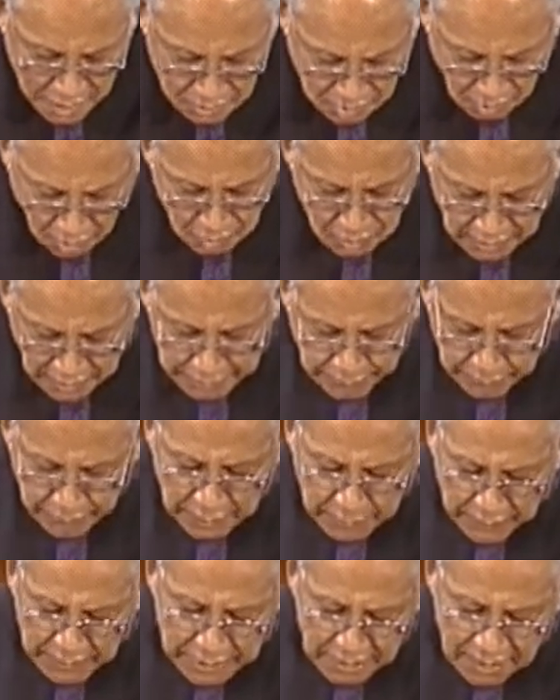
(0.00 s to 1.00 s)
Don't let
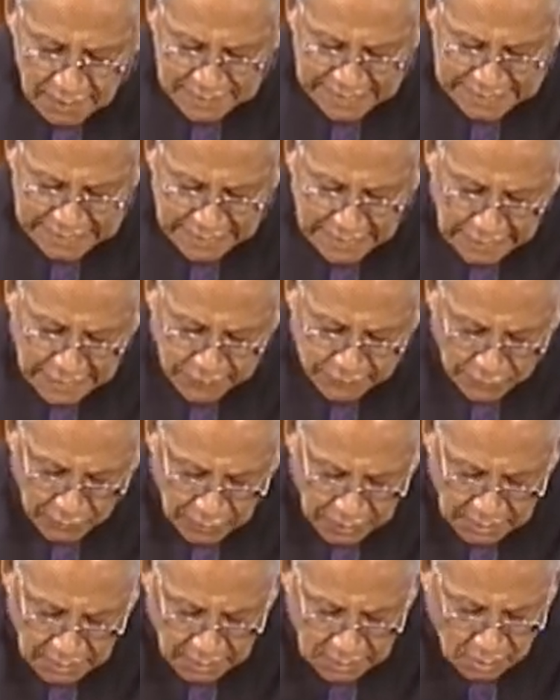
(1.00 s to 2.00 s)
me be unthankful
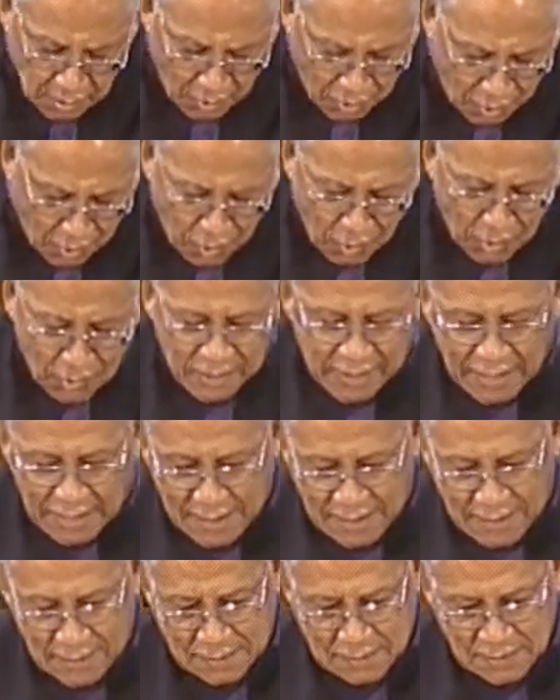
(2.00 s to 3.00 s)
and
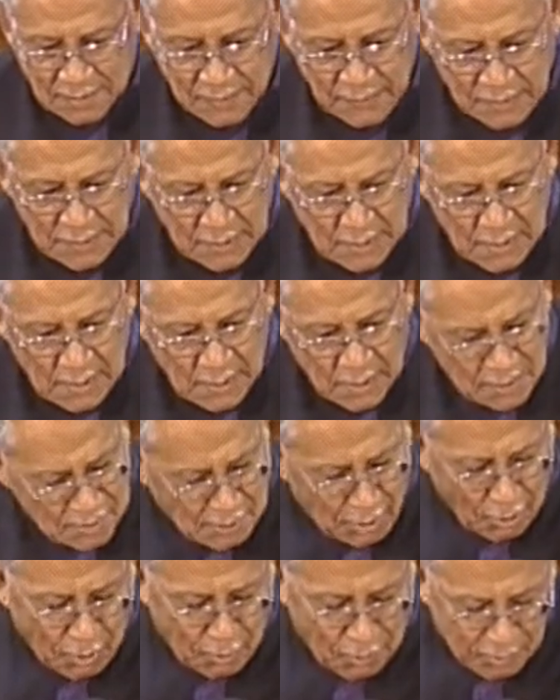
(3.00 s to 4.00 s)
unholy.
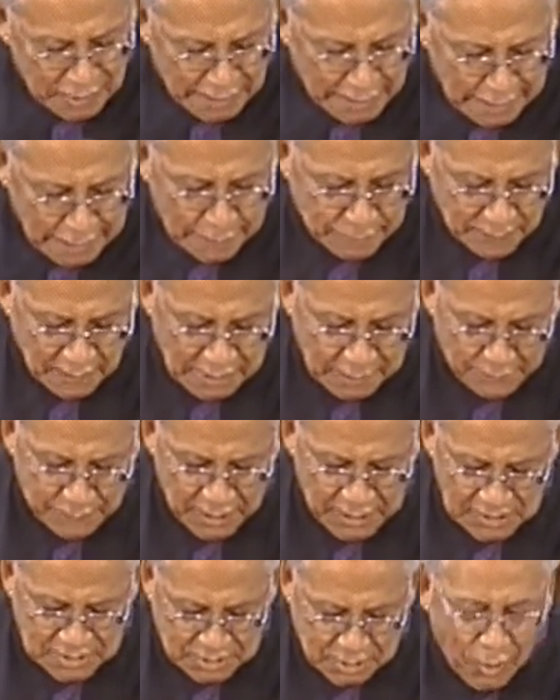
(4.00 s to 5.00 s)
Don't let me
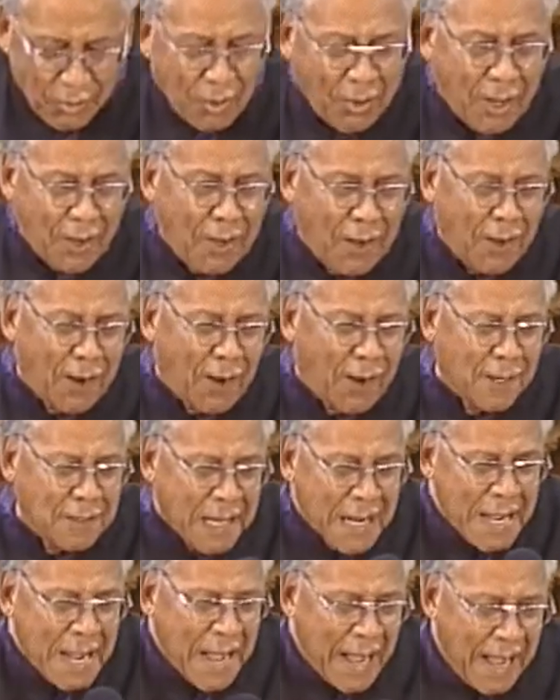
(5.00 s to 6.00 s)
be so hard.
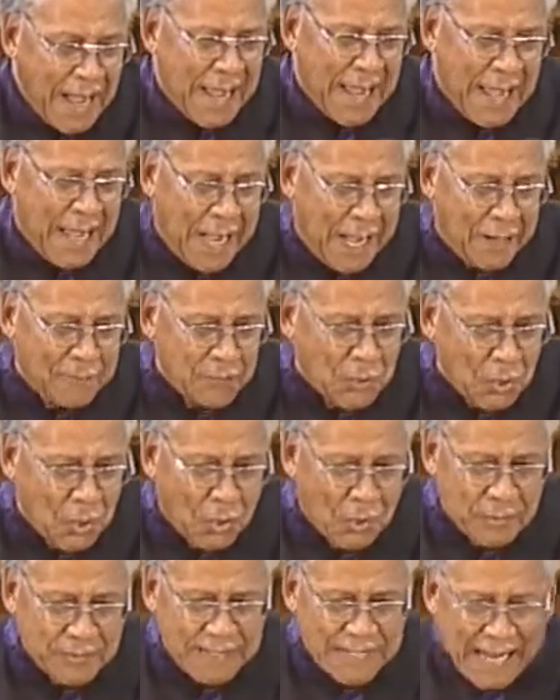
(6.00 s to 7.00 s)
I have
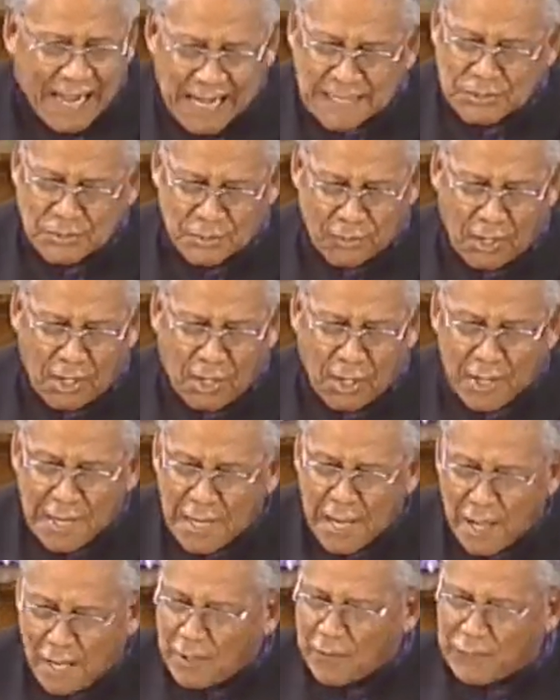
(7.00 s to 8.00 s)
no natural
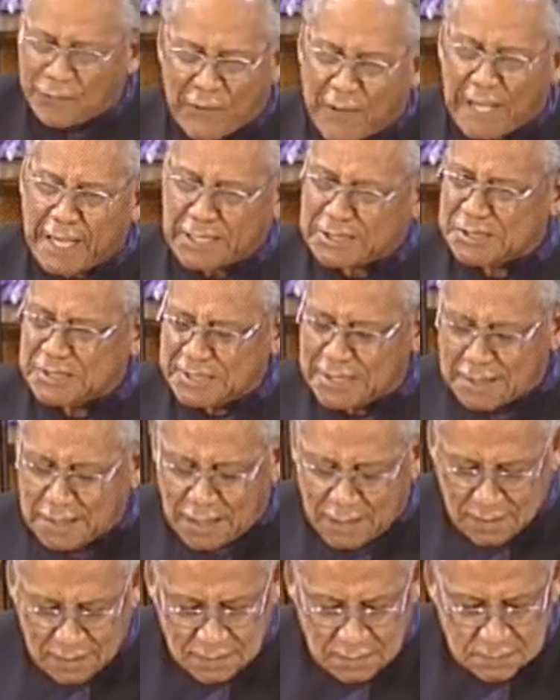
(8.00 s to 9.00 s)

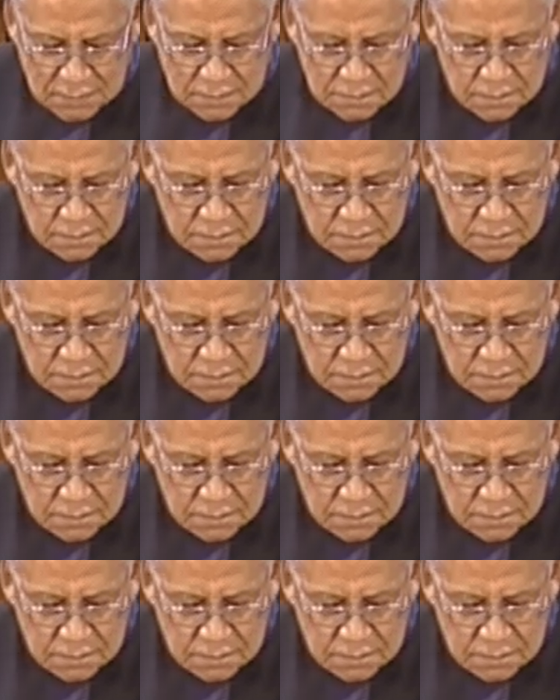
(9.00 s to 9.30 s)
affection.